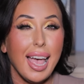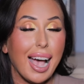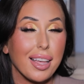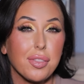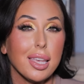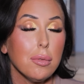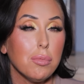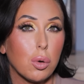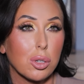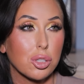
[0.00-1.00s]
I think
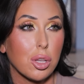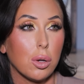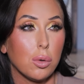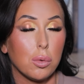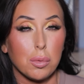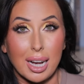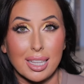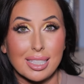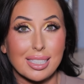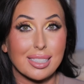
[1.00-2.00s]
more so why
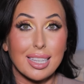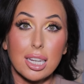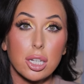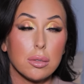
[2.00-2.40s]
this is here